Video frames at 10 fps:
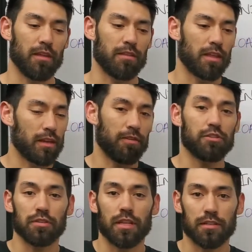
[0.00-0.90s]
then
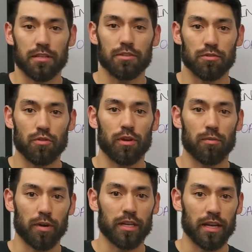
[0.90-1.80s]
eventually that tissue is going to
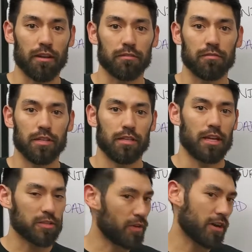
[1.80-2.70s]
break down.
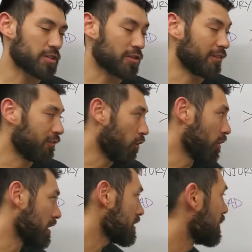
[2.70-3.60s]
That's very
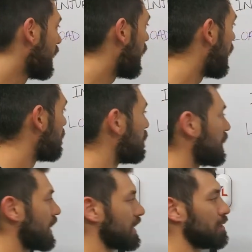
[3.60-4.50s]
straightforward,
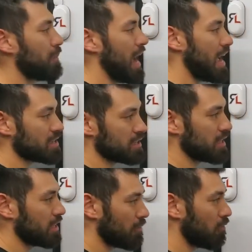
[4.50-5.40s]
but that
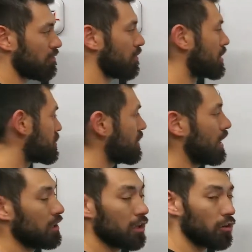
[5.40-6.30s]
capacity that we're referring to and
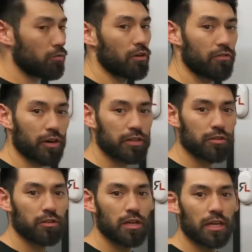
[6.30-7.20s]
that load we're referring
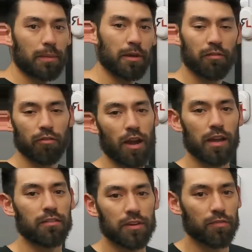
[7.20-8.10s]
to could be a
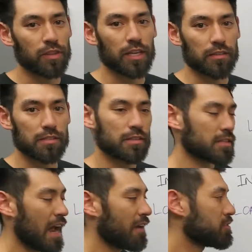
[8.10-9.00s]
variety of different things. It
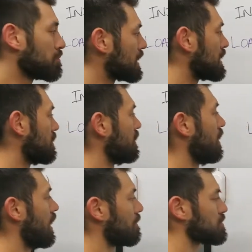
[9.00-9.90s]
doesn't have to be
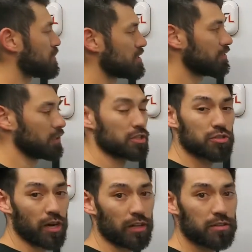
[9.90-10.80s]
specifically
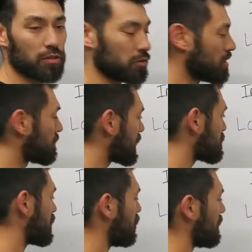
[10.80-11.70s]
strength. So some
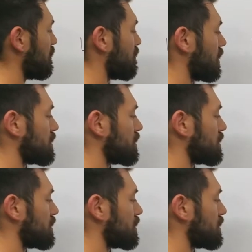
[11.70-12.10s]
things we could be referring